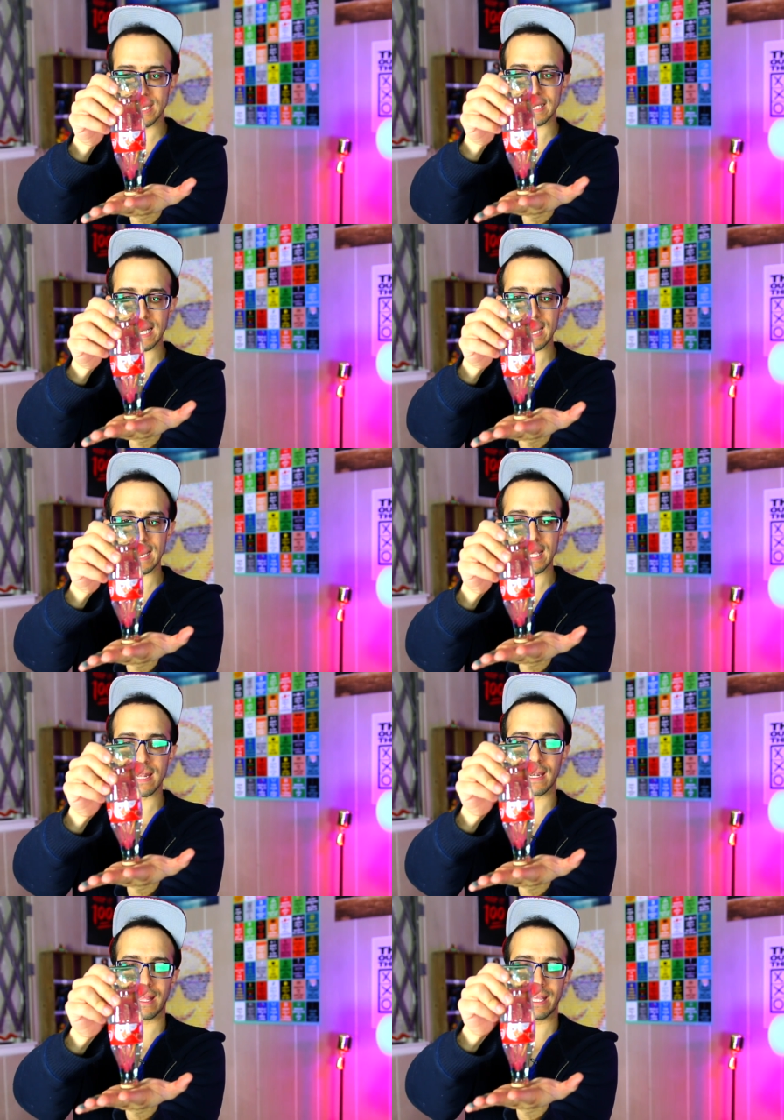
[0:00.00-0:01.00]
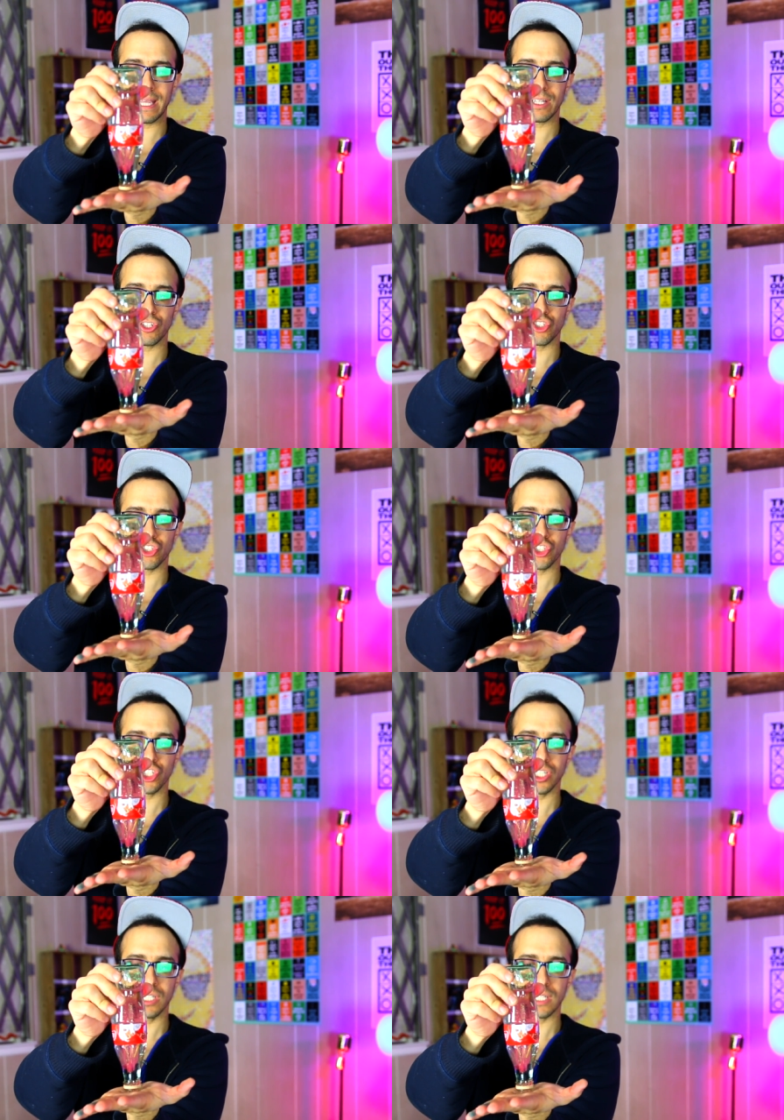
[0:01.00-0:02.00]
stay in. It
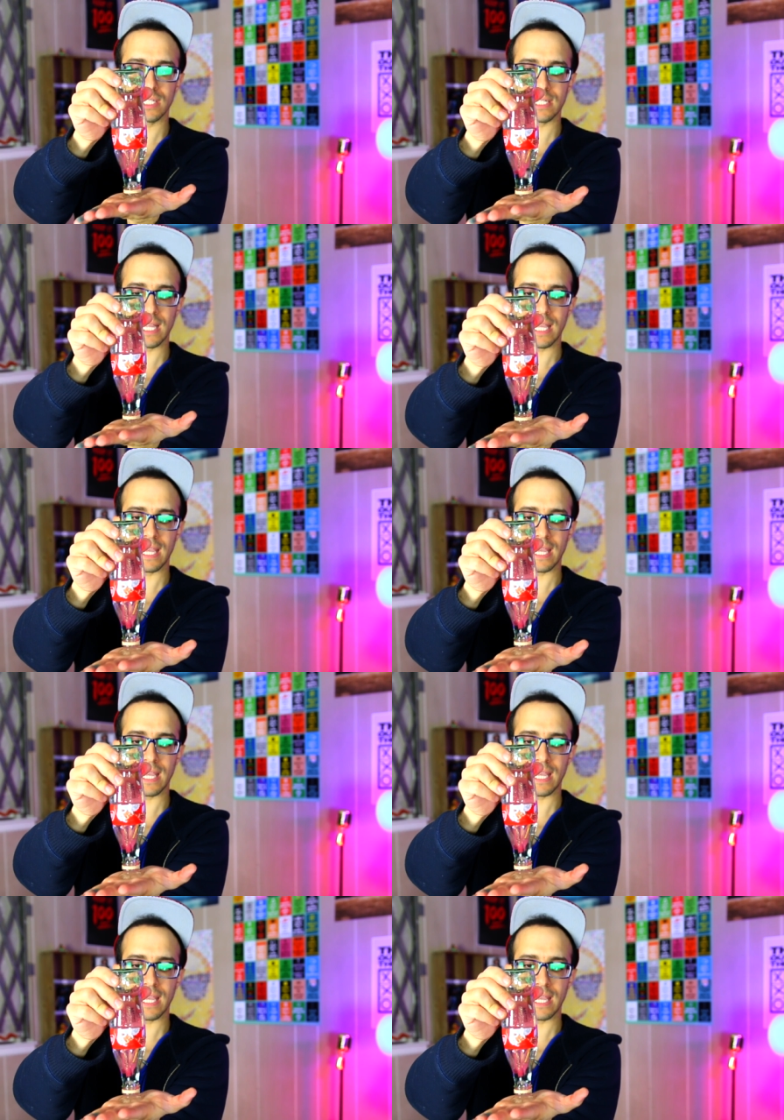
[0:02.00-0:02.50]
should stay